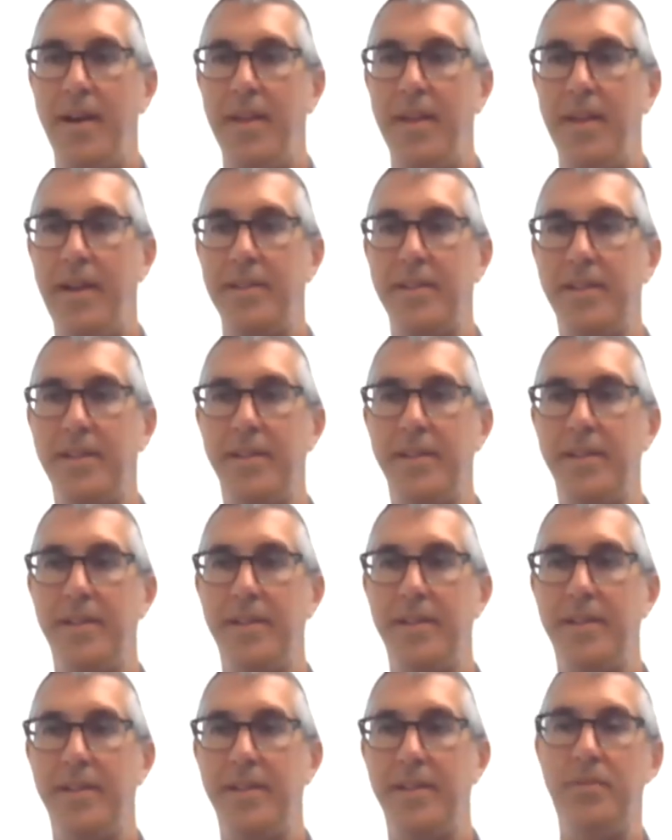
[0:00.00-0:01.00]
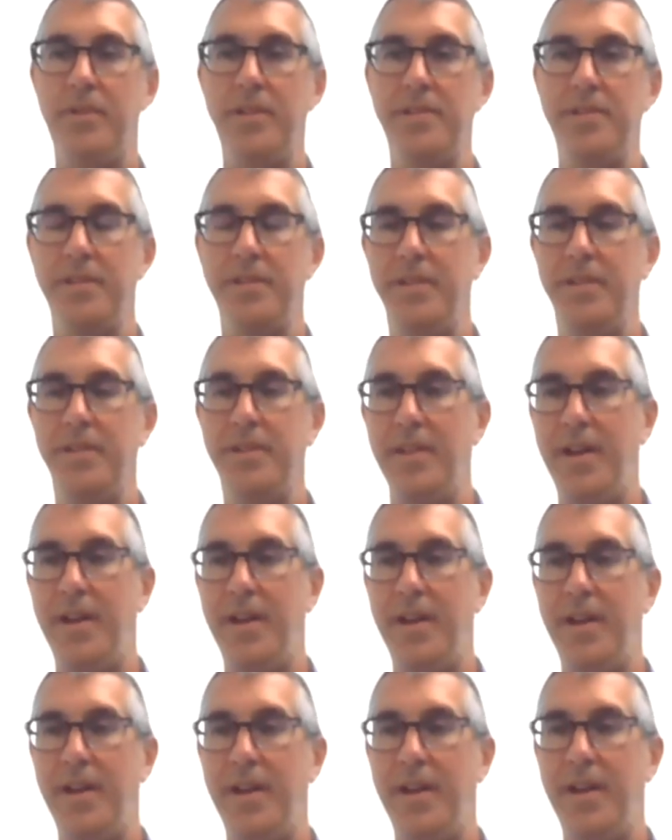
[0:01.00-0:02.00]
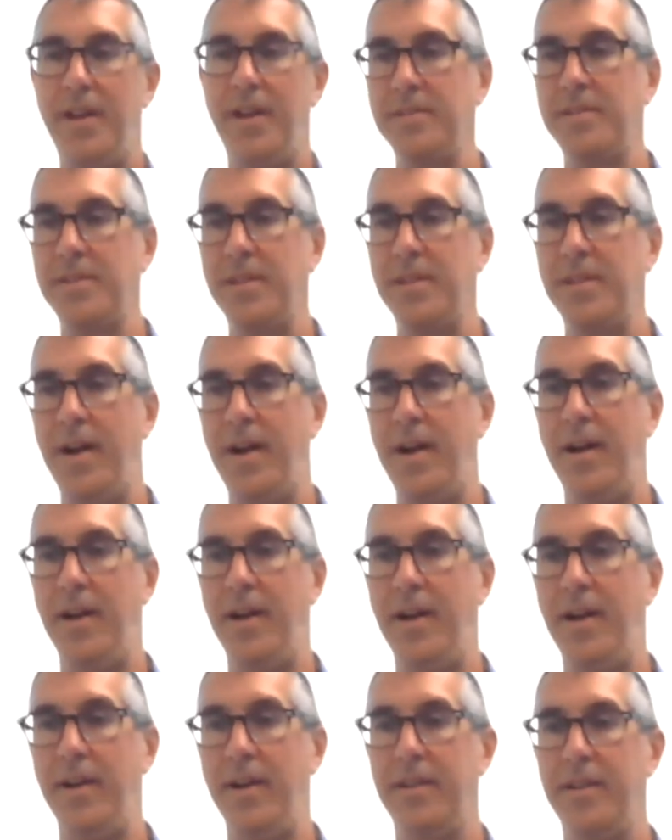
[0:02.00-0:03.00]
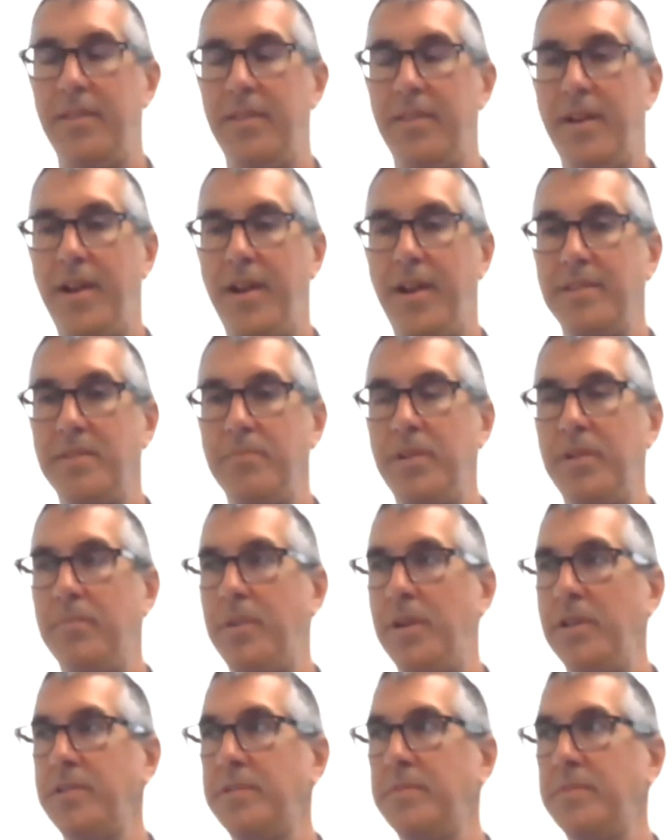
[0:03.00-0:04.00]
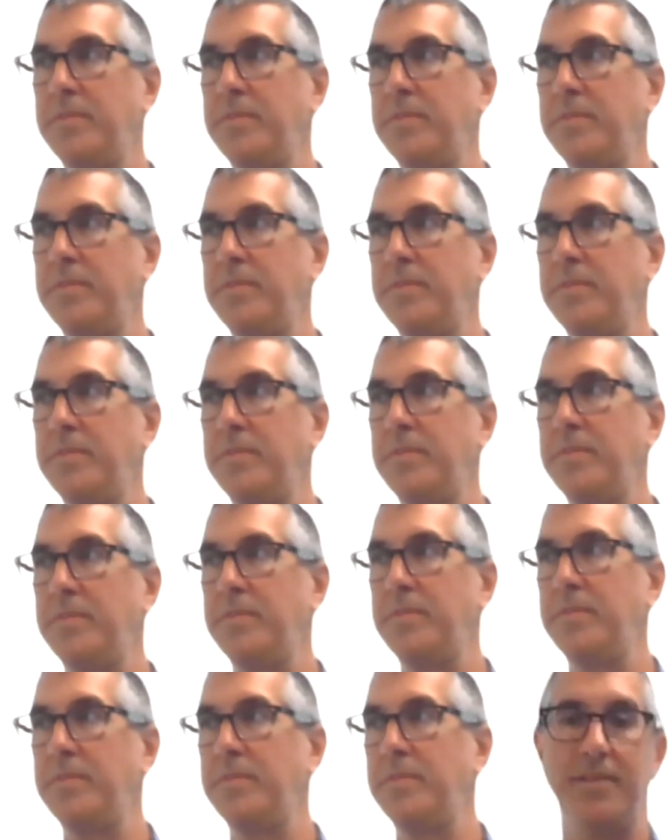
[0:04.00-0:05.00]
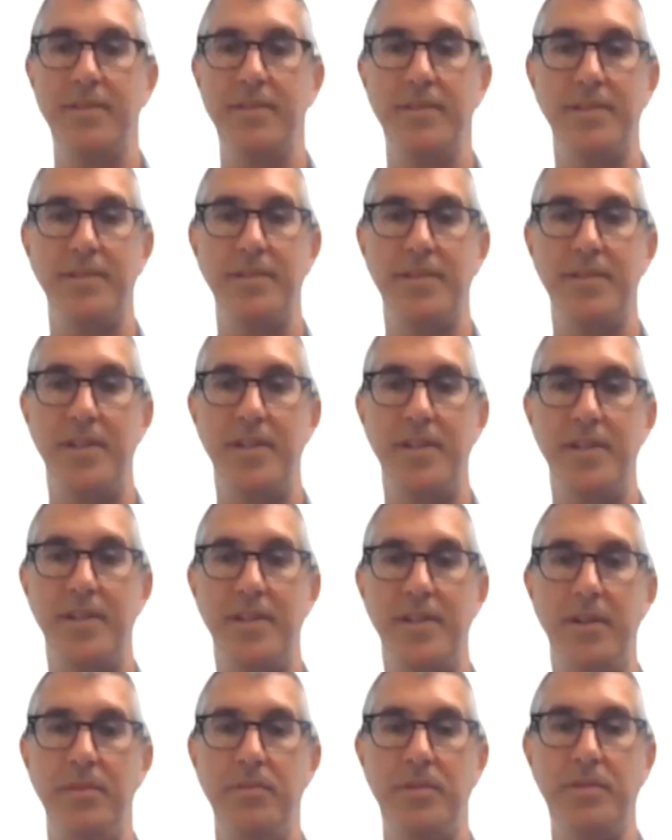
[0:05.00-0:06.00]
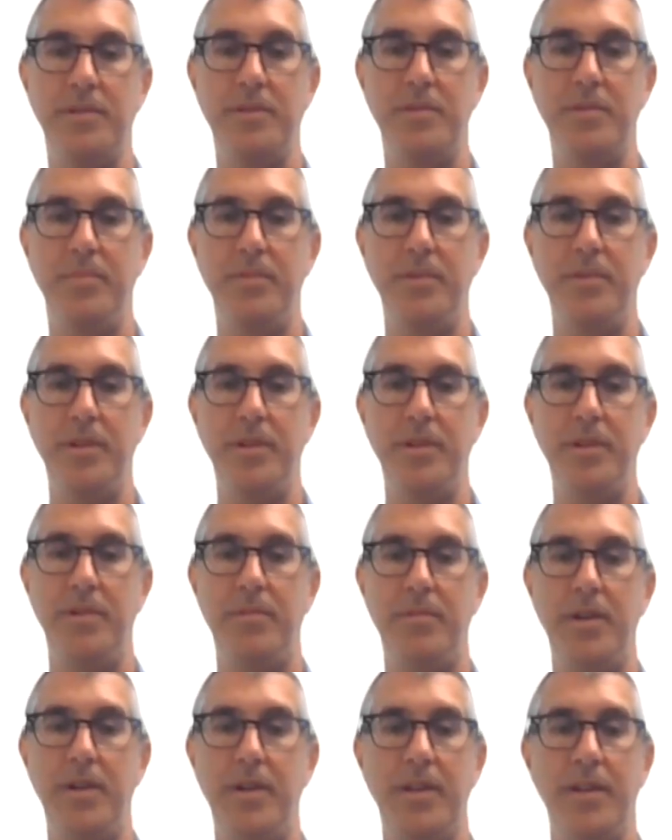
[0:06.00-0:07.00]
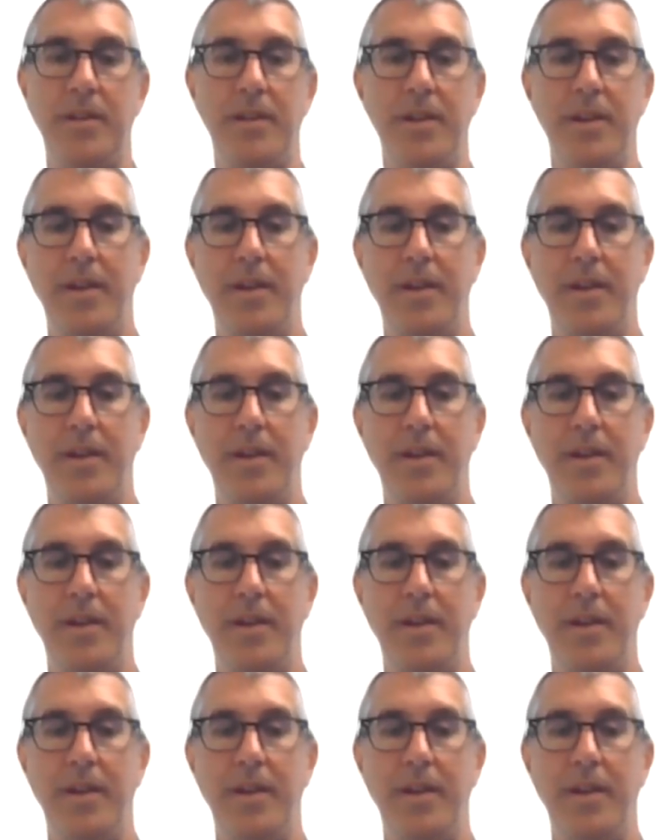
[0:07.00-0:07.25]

that until recently, that hasn't uh, there hasn't been much movement on that since that study was completed, Rick.